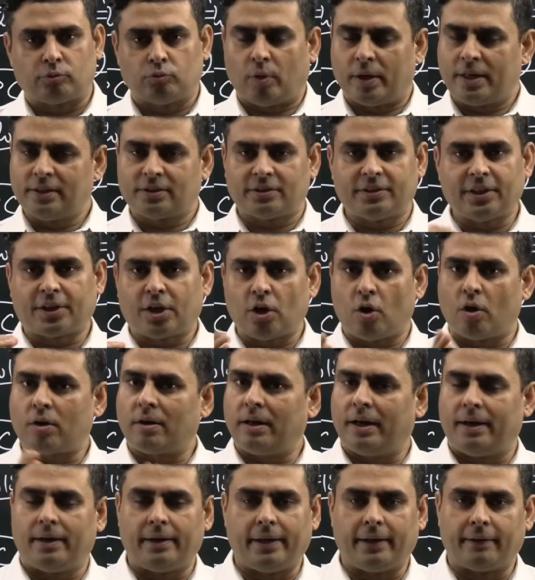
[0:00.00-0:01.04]
One is secured
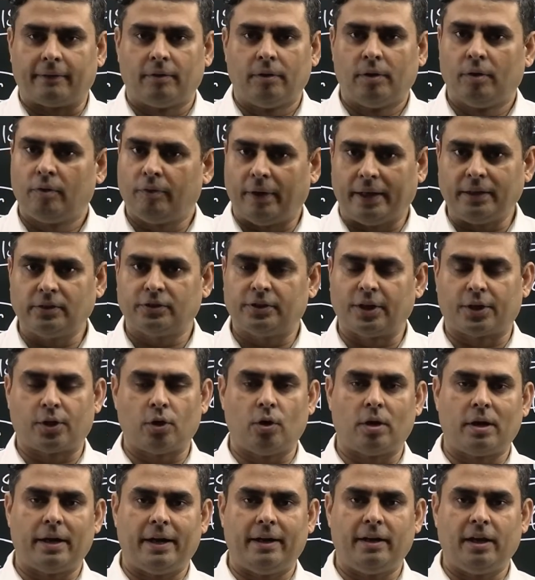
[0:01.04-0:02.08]
lending. Fine,
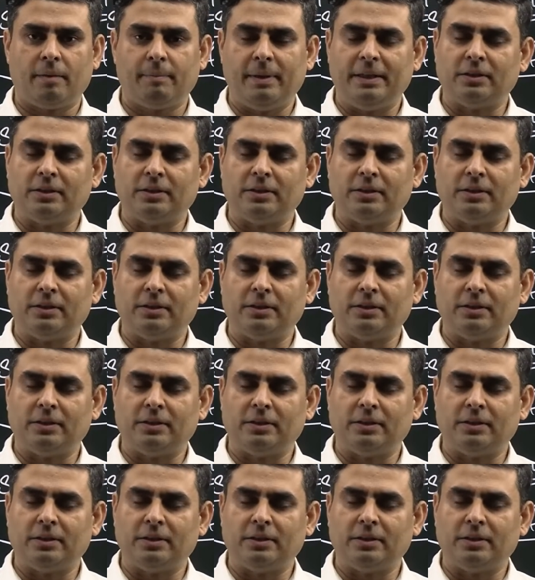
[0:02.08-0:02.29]
secured lending